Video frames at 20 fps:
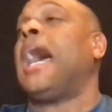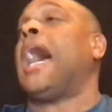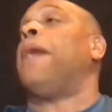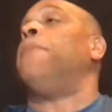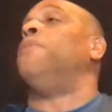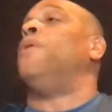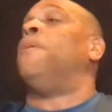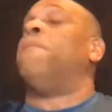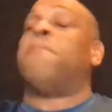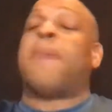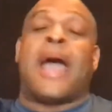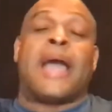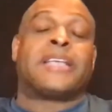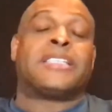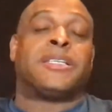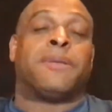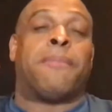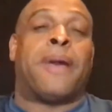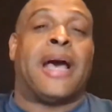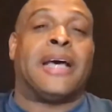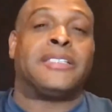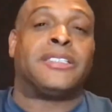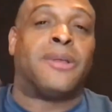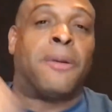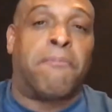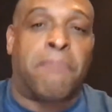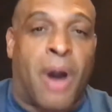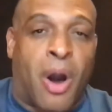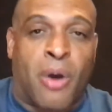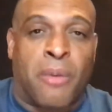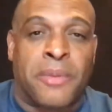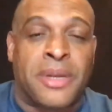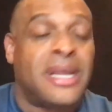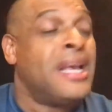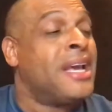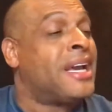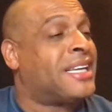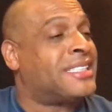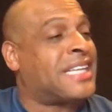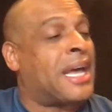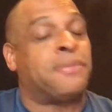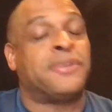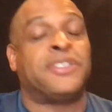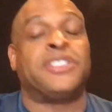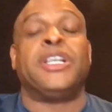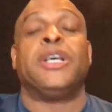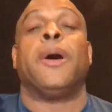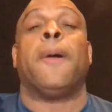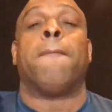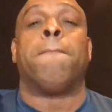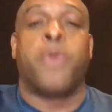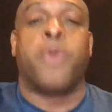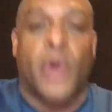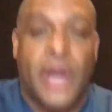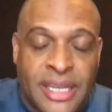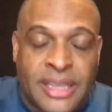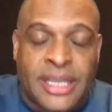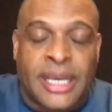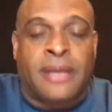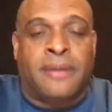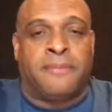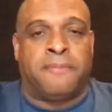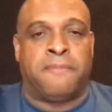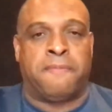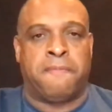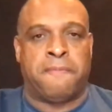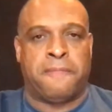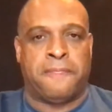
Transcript: I'm going to maximize the moment because I'm still breathing.